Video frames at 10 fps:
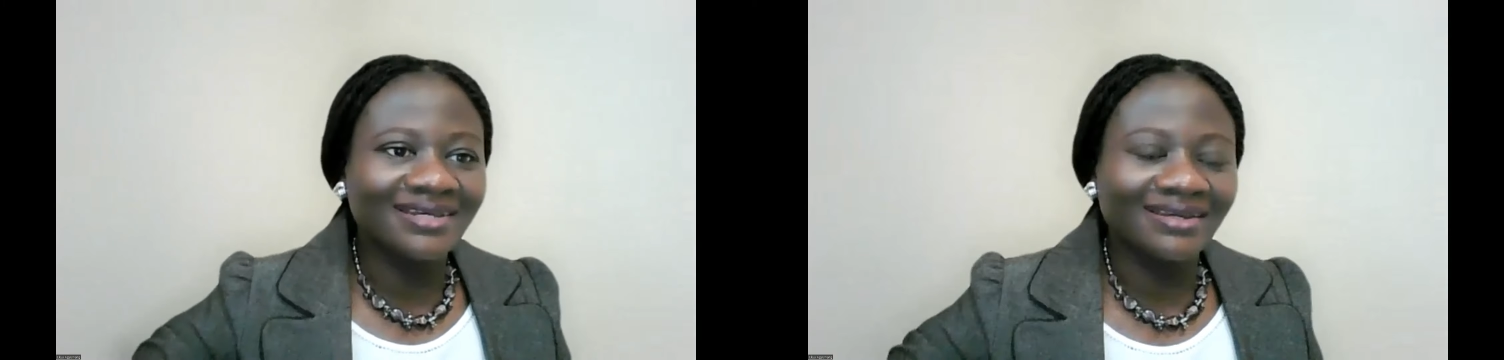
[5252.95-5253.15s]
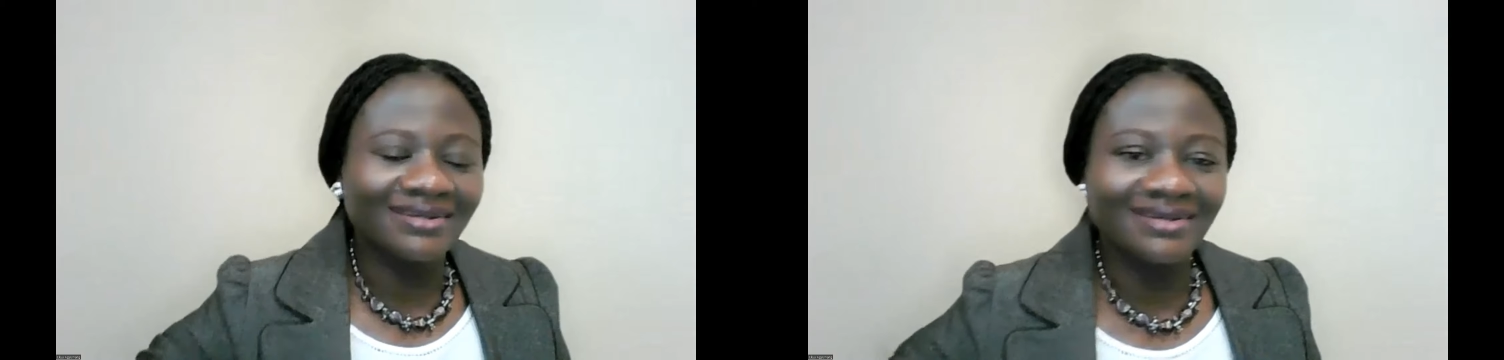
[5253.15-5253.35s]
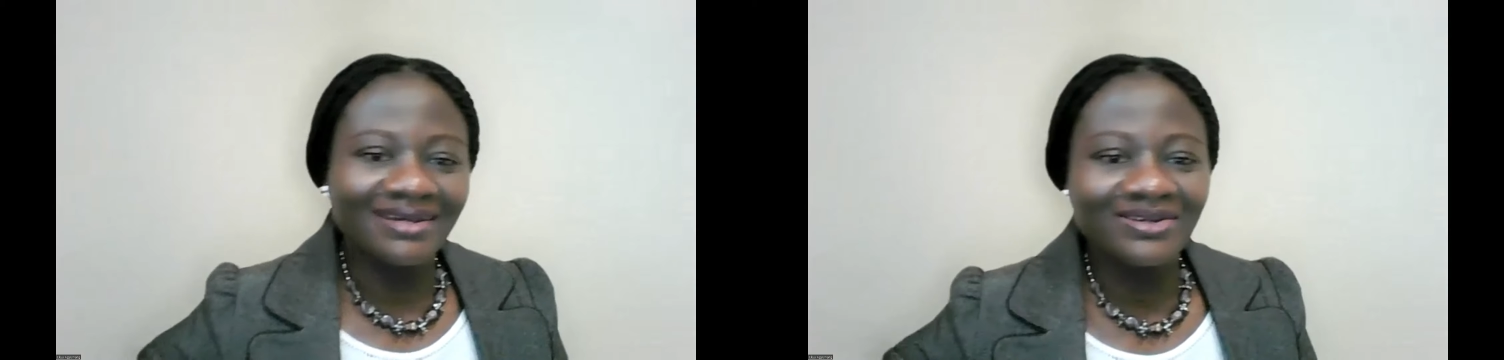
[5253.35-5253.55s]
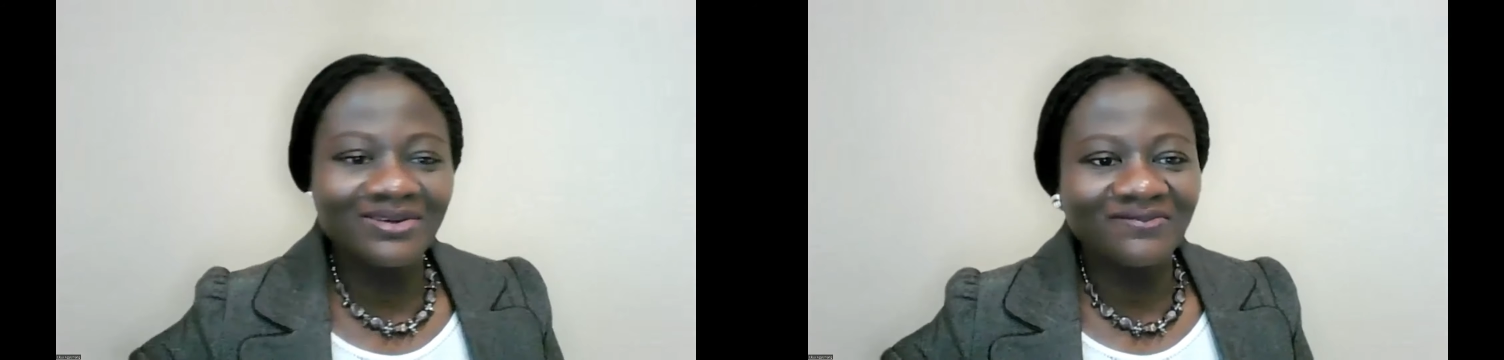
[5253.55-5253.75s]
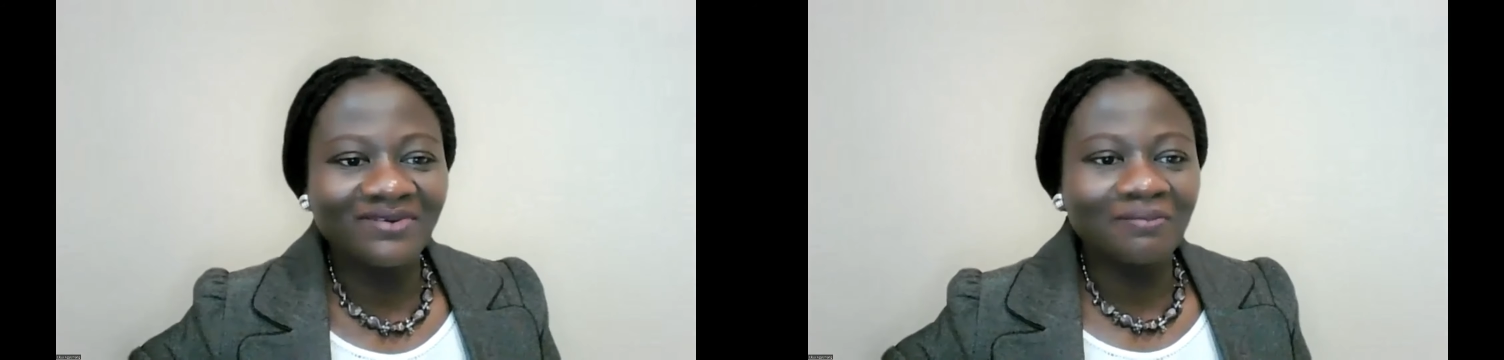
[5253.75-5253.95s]
and any
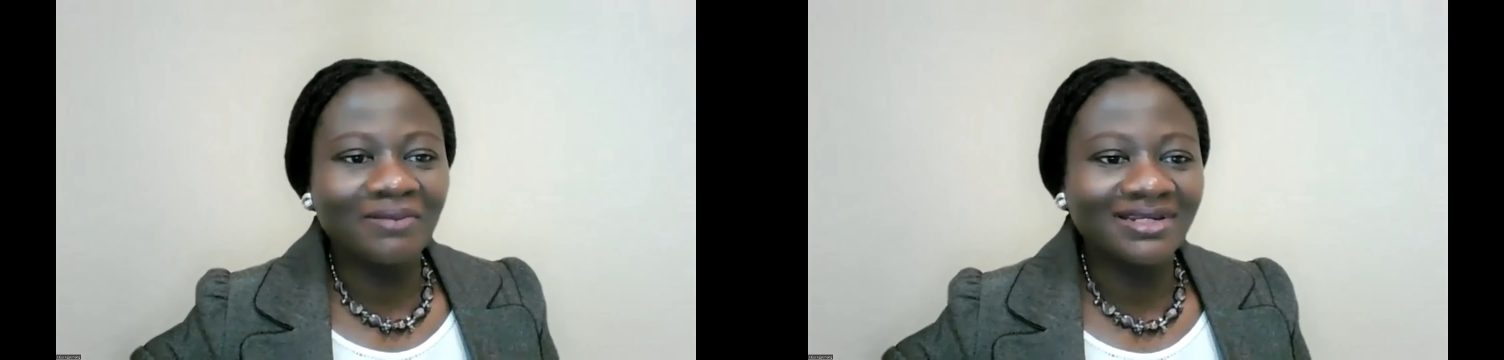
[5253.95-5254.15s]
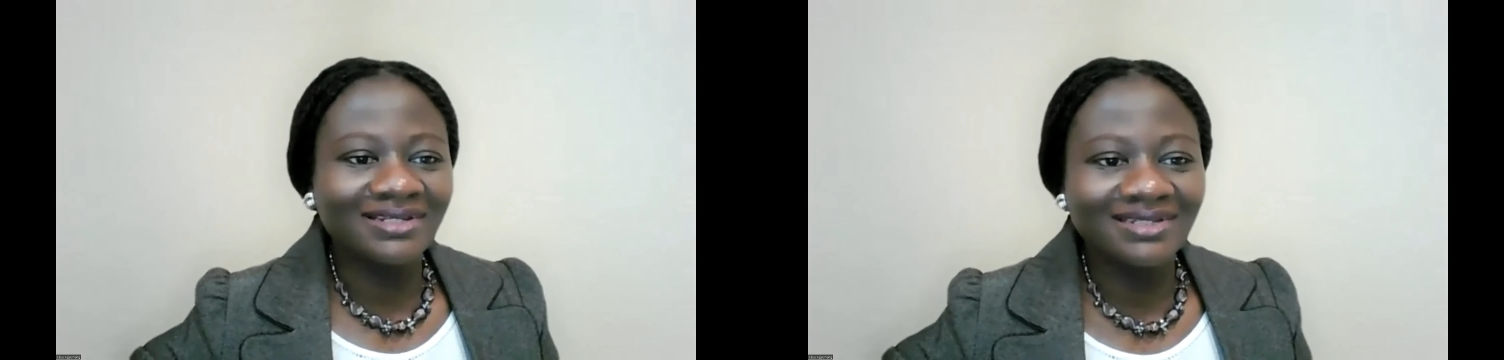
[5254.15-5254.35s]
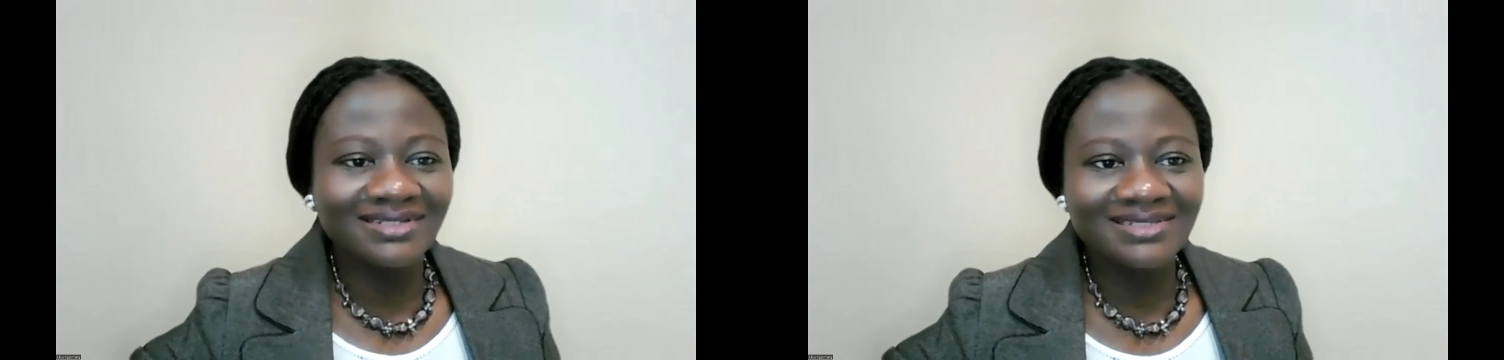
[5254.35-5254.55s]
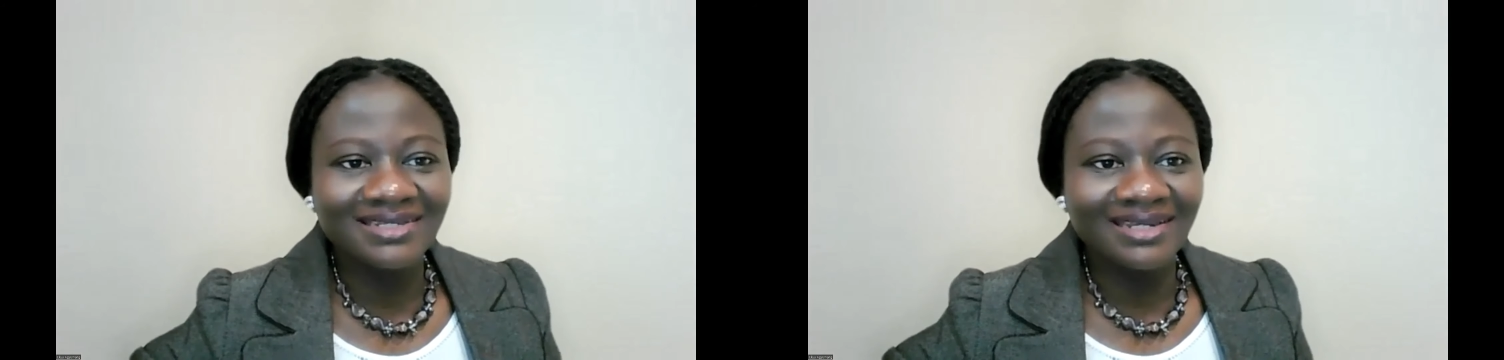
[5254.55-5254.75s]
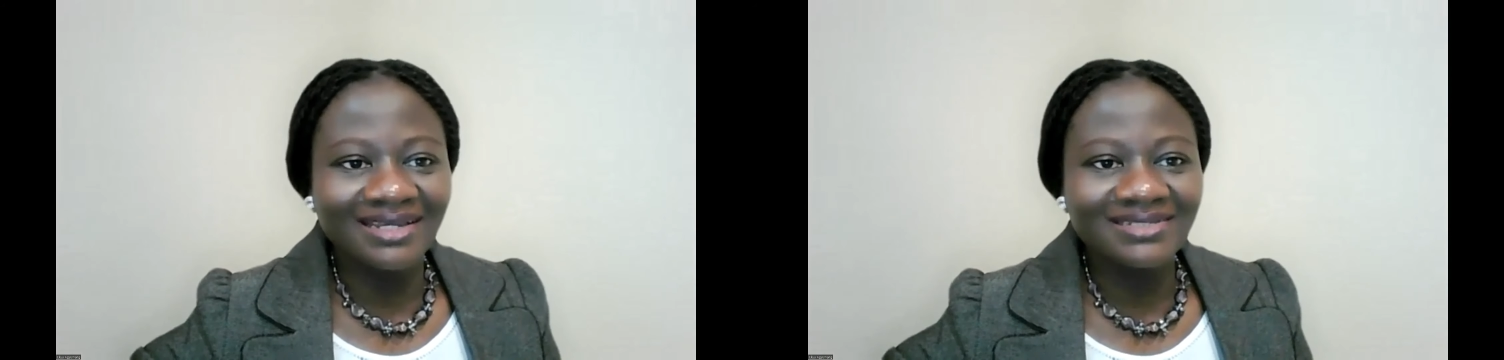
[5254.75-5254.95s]
of our panelists
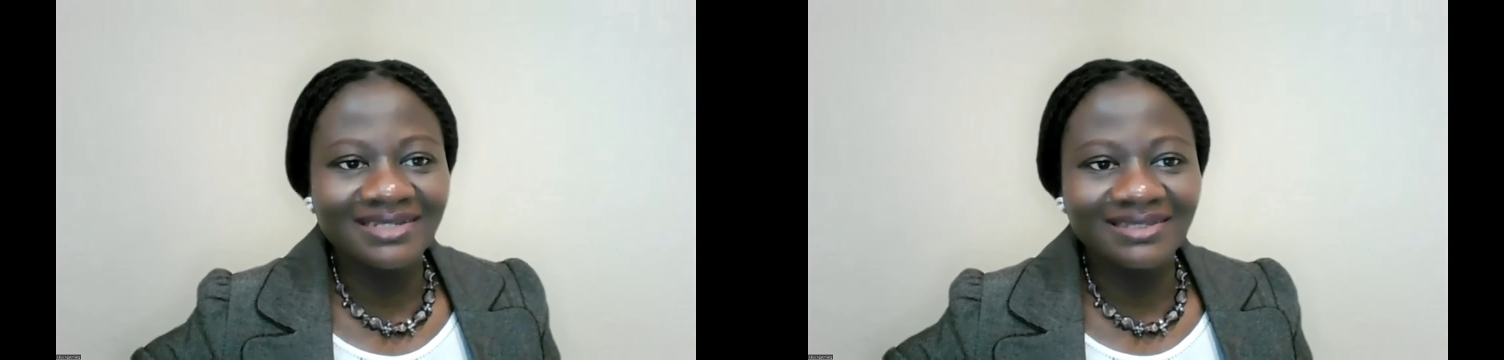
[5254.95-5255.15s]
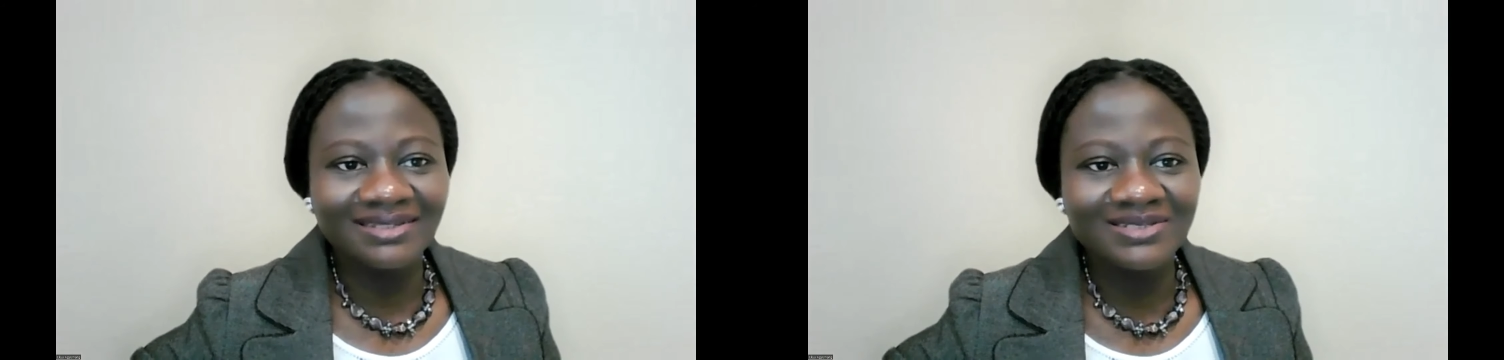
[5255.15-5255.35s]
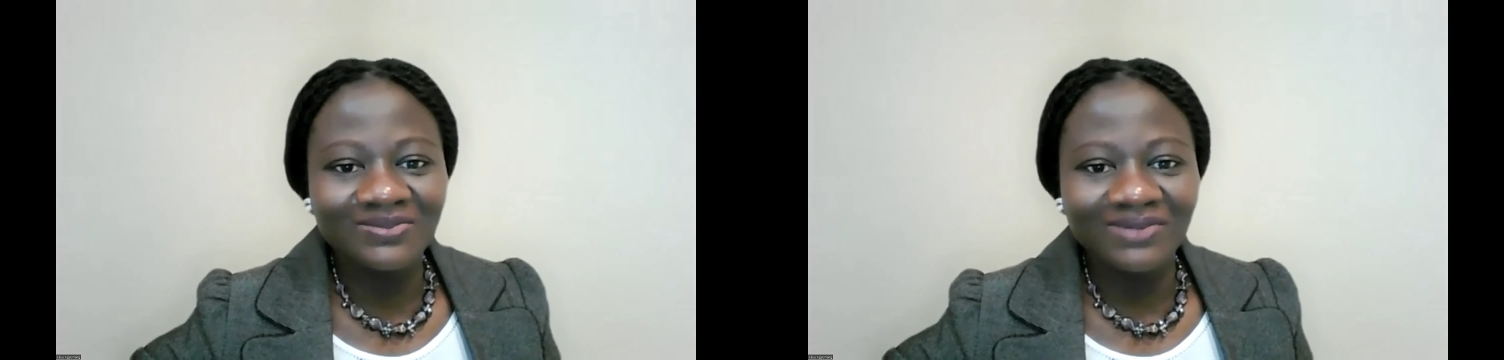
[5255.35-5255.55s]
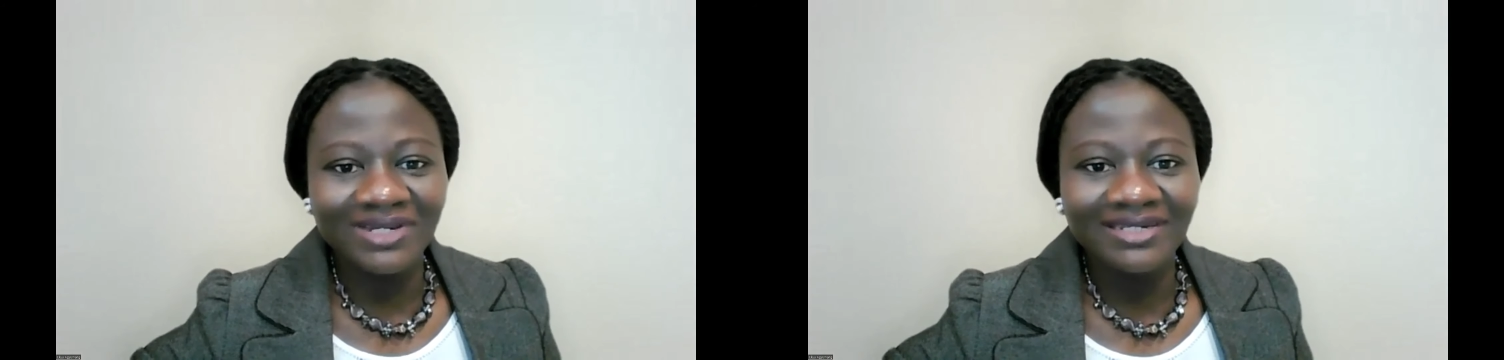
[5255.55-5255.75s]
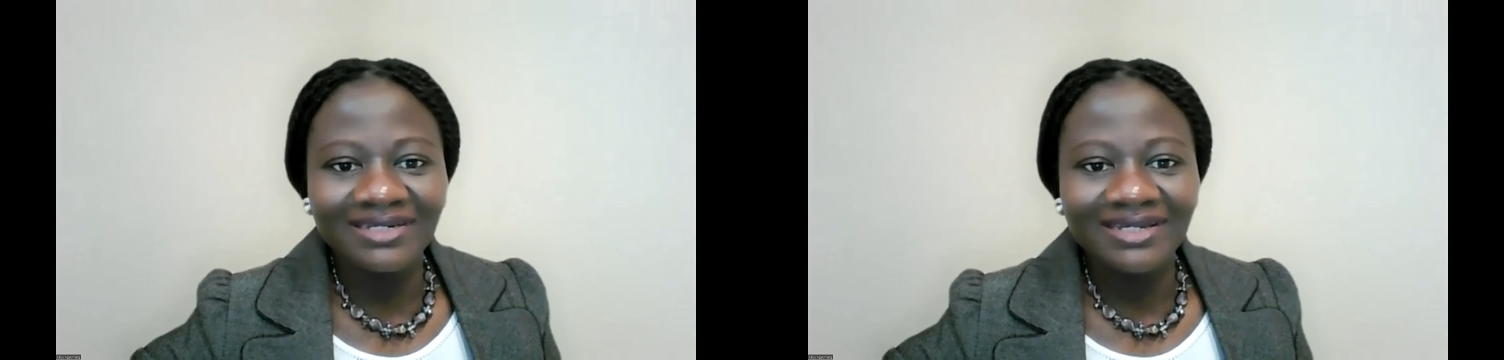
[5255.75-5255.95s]
can answer this
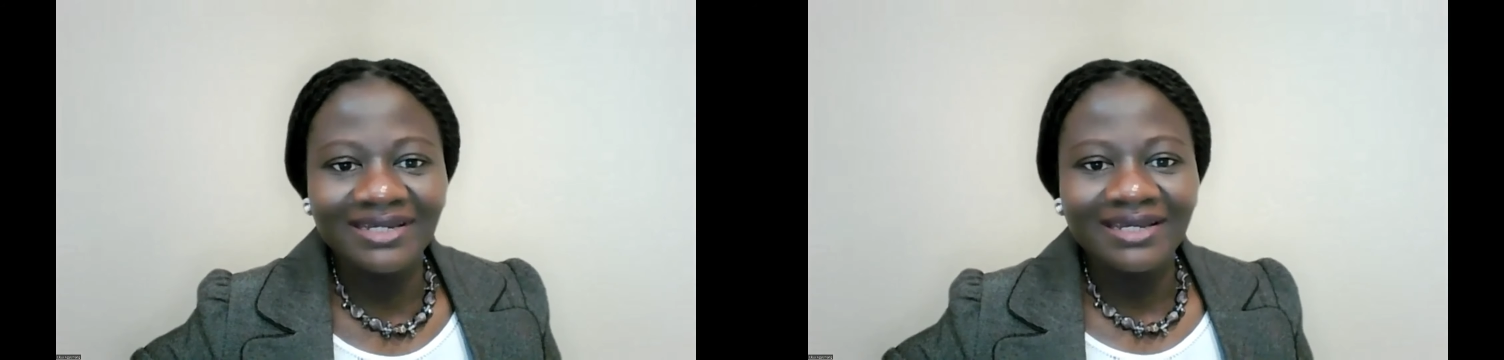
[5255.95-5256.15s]
one.